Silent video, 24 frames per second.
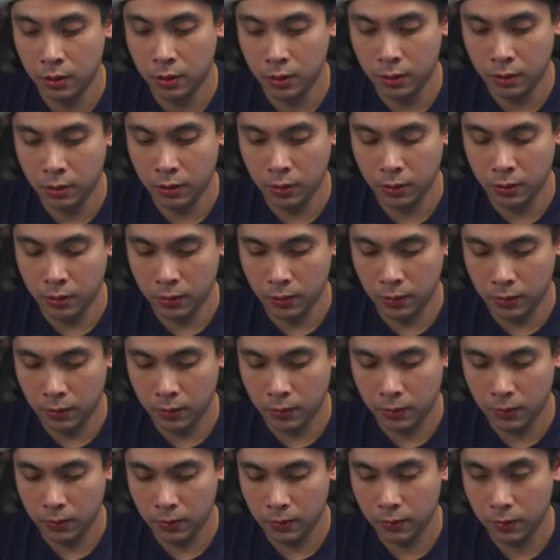
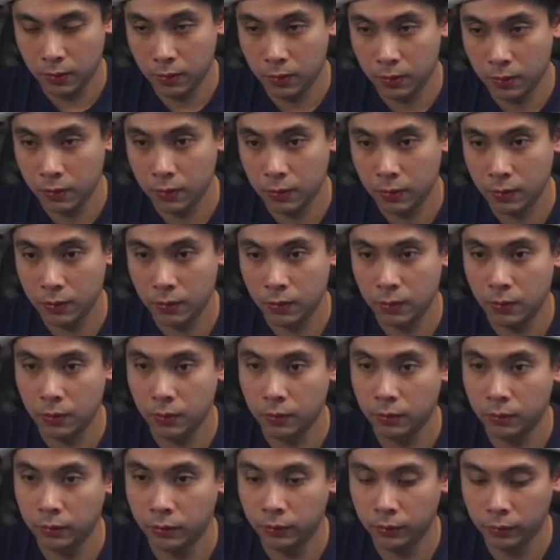
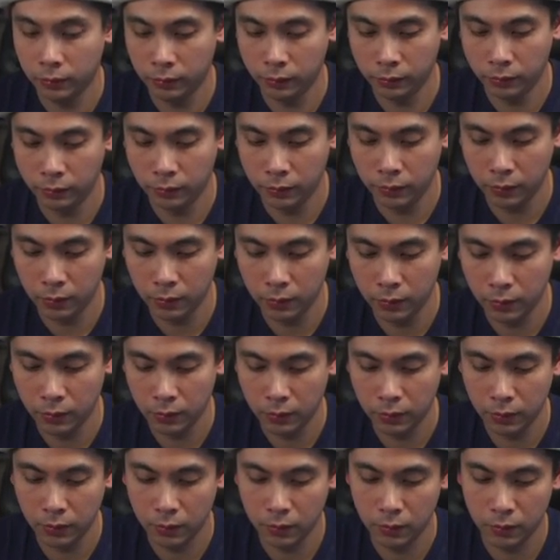
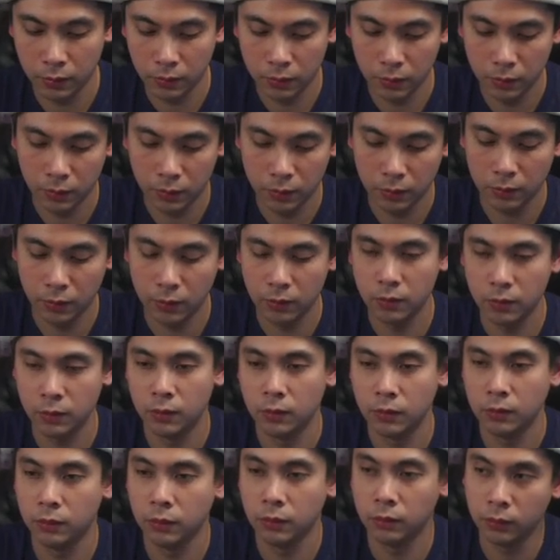
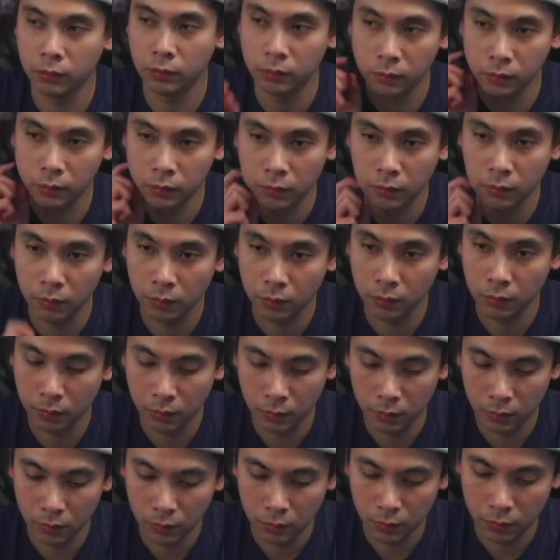
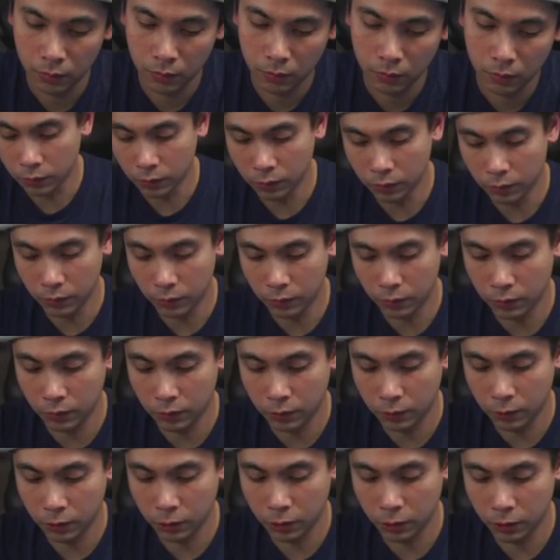
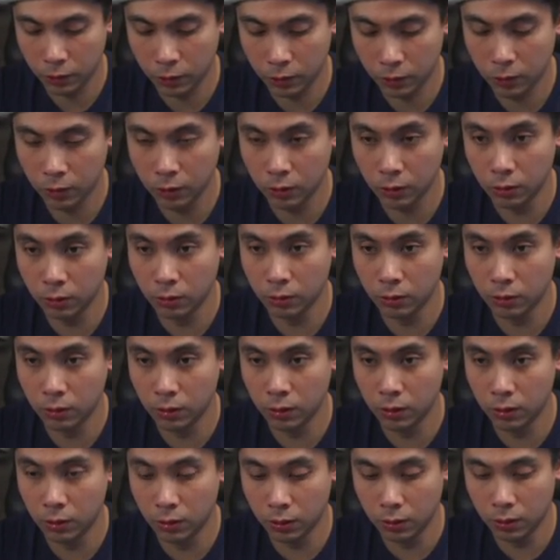
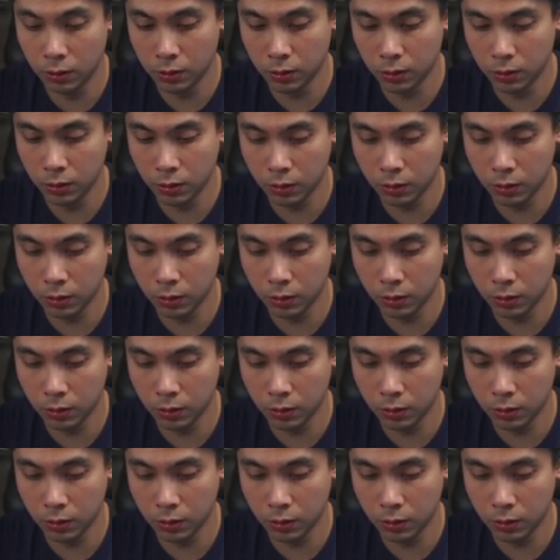(silence)